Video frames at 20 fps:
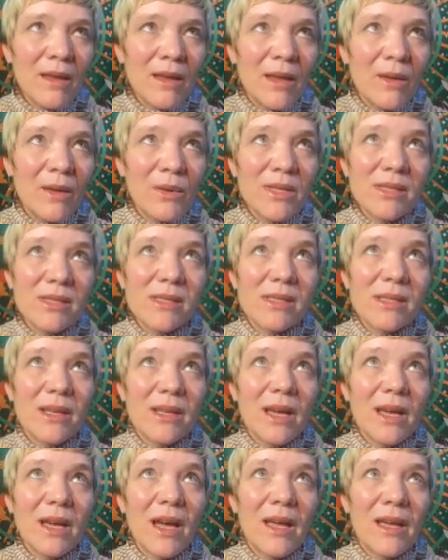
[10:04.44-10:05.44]
It was
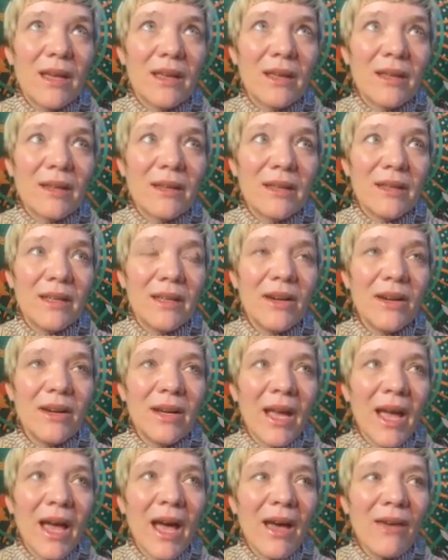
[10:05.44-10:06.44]
a year
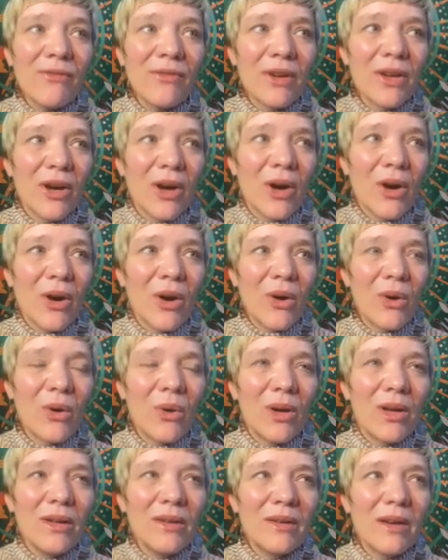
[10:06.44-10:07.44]
and a half
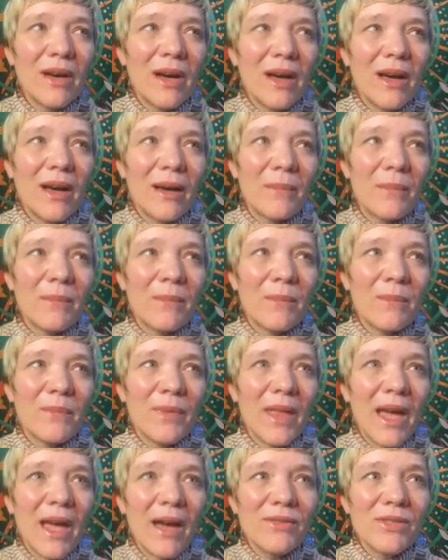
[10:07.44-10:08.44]
ago,
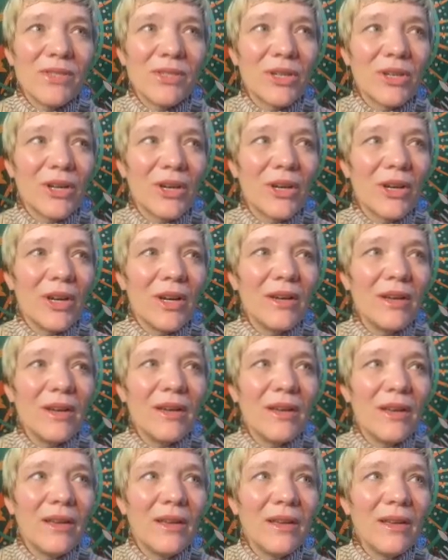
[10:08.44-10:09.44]
after
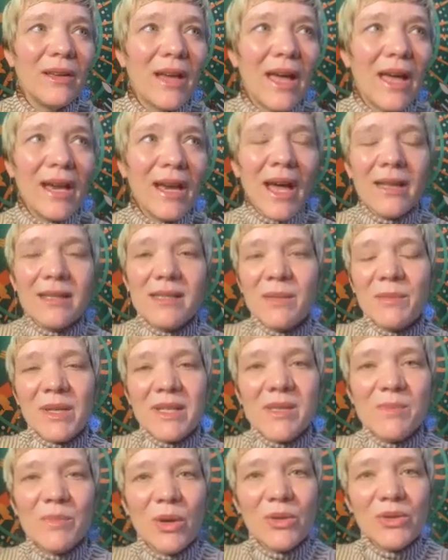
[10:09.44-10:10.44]
I had had some
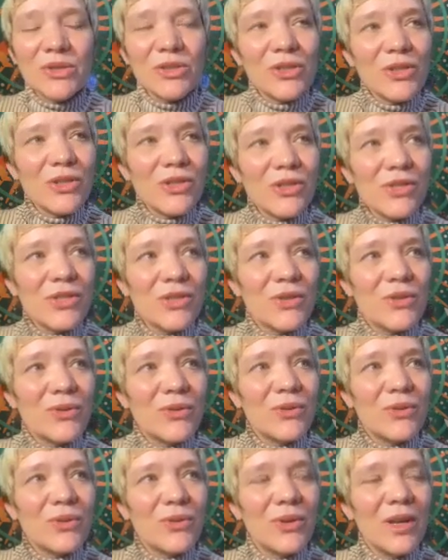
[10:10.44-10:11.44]
exposure
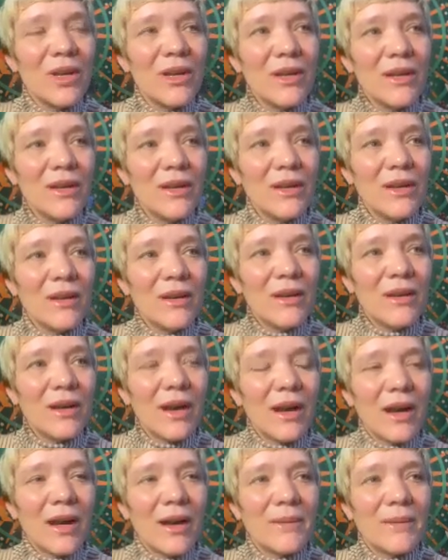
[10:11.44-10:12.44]
to,
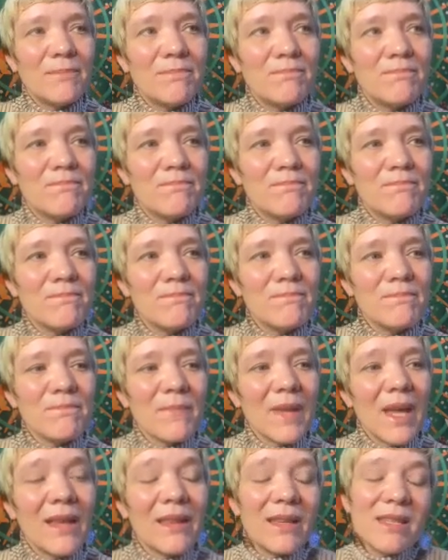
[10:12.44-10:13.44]

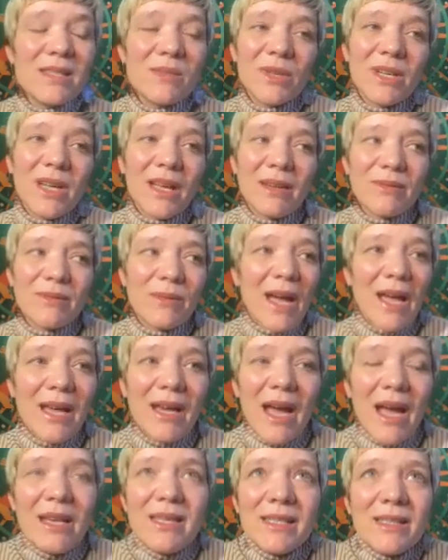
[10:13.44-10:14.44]
at least what I
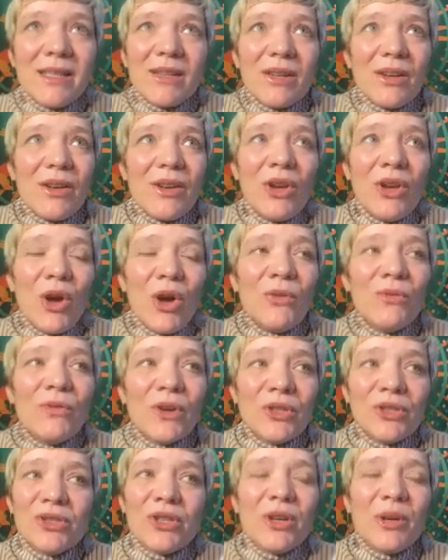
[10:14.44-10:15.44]
didn't know
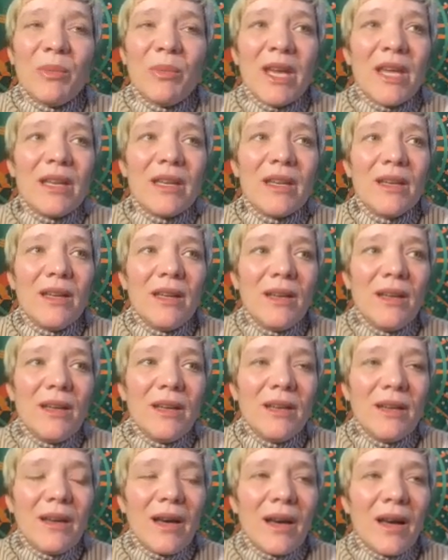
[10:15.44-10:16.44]
for sure, but
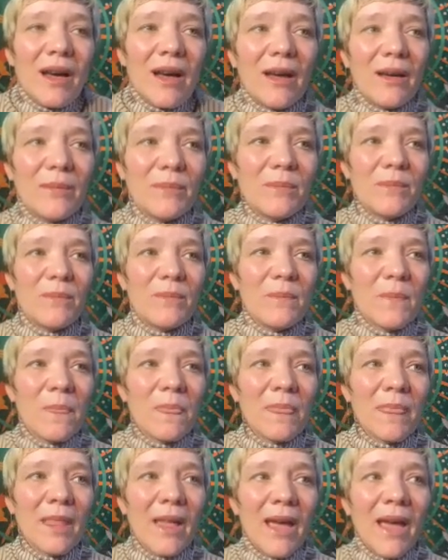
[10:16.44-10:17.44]
I
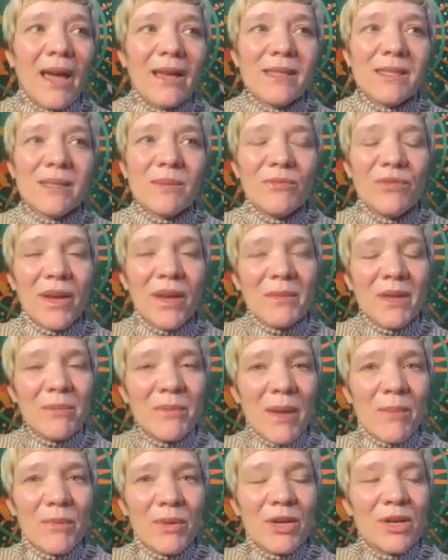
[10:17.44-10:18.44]
had some family
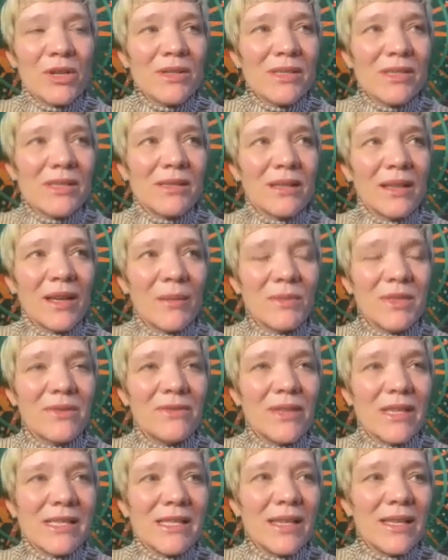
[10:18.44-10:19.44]
members come to
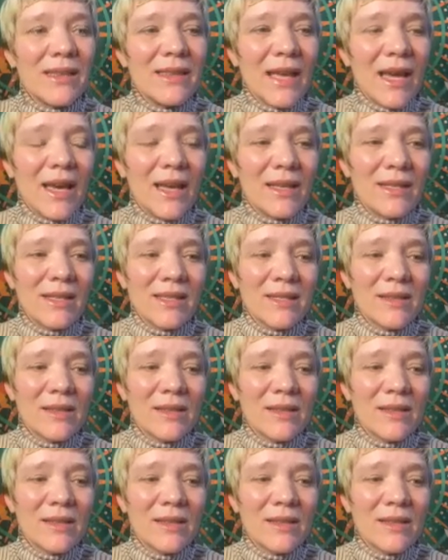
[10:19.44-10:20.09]
visit that